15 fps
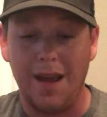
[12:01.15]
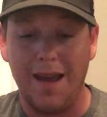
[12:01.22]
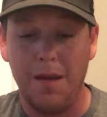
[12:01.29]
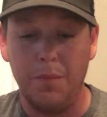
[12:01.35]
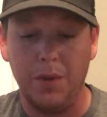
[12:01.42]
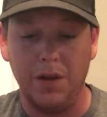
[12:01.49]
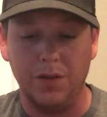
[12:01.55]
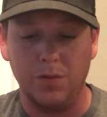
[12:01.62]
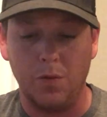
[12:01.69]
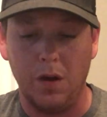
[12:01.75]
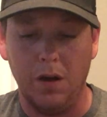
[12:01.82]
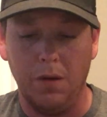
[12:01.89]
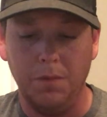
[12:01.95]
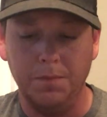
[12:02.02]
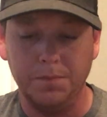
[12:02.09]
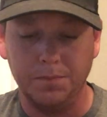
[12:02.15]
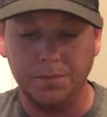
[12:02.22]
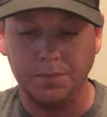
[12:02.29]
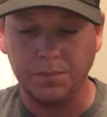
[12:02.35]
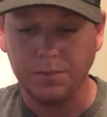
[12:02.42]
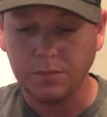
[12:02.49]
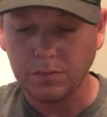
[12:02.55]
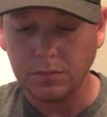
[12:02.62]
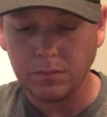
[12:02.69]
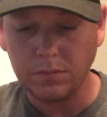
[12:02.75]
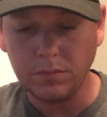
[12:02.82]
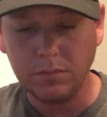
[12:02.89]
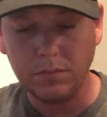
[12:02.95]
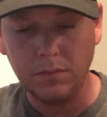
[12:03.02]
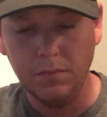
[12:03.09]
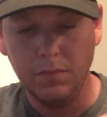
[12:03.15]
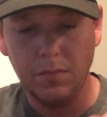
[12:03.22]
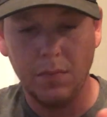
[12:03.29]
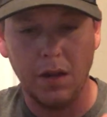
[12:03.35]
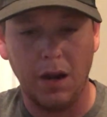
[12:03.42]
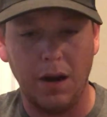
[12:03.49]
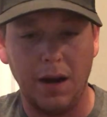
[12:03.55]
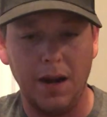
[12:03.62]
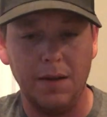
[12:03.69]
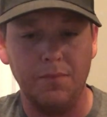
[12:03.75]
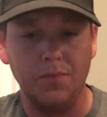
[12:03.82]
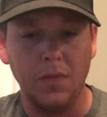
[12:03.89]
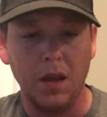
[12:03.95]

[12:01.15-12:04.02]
ambi as well. All right.